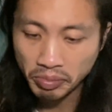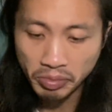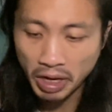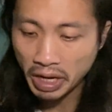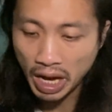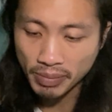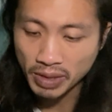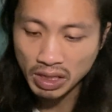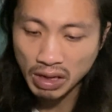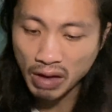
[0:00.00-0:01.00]
not
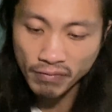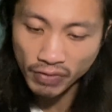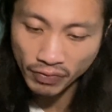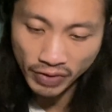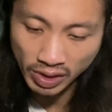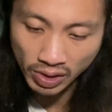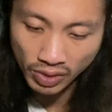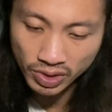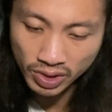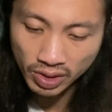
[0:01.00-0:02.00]
happy, unfulfilled.